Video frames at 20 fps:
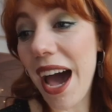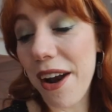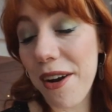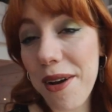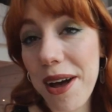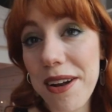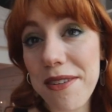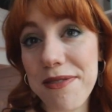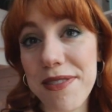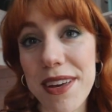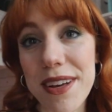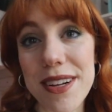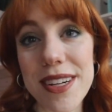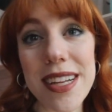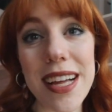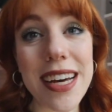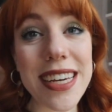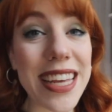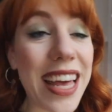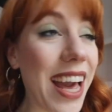I don't know how to
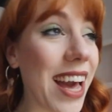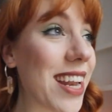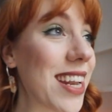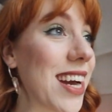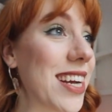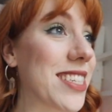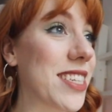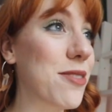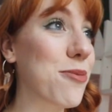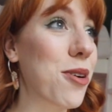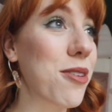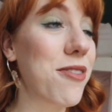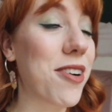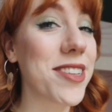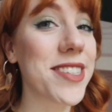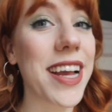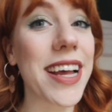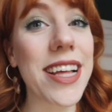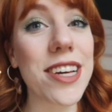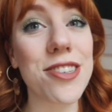feel. Again, I didn't wear
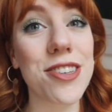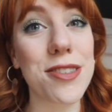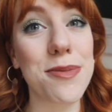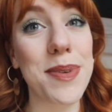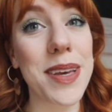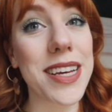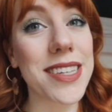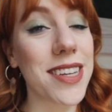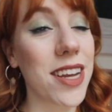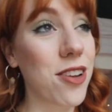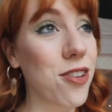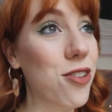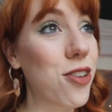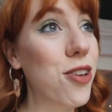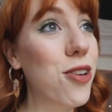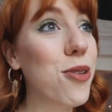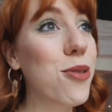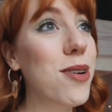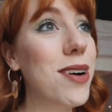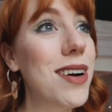false eyelashes because I
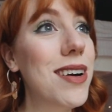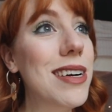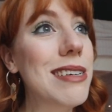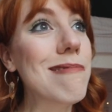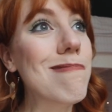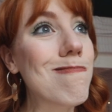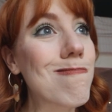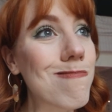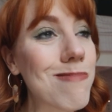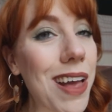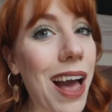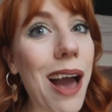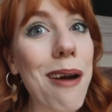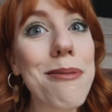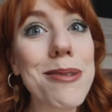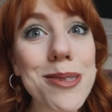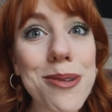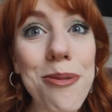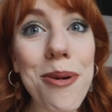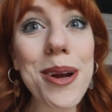knew I
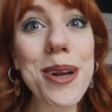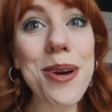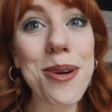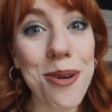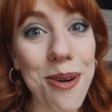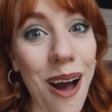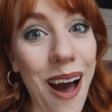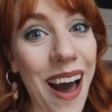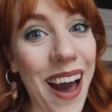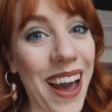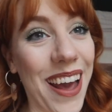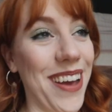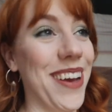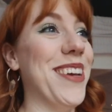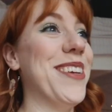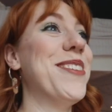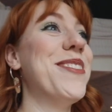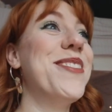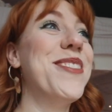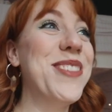was going to cry
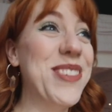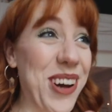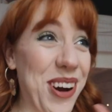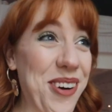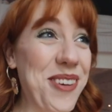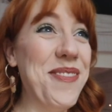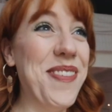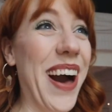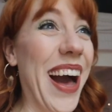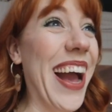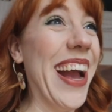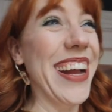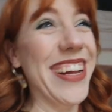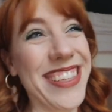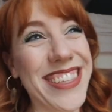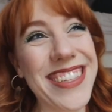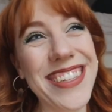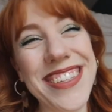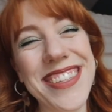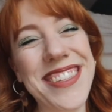so much.